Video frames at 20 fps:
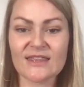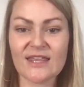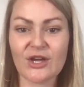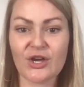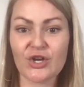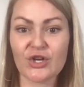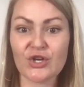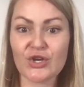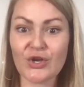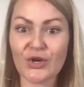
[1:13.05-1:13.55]

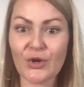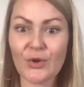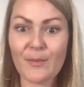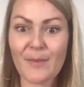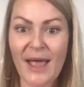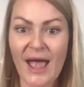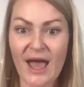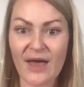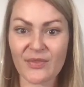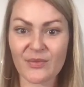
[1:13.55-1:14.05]
their neural
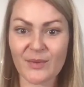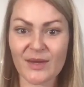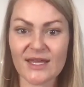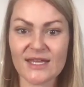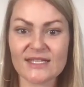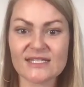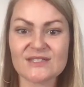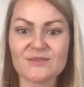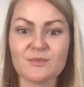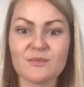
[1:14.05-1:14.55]

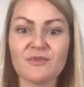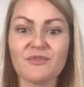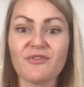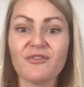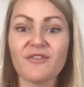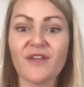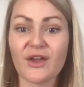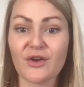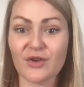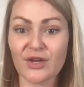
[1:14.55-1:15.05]
pathways from a
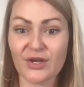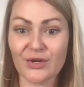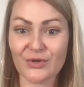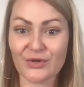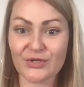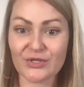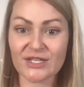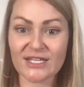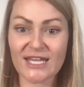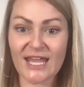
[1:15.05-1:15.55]
very
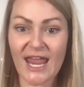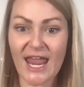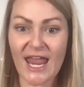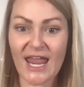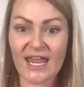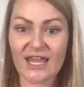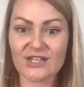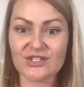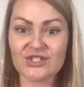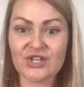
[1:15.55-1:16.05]
early
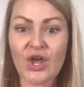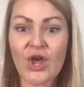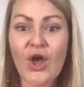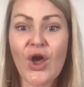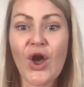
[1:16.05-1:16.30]
age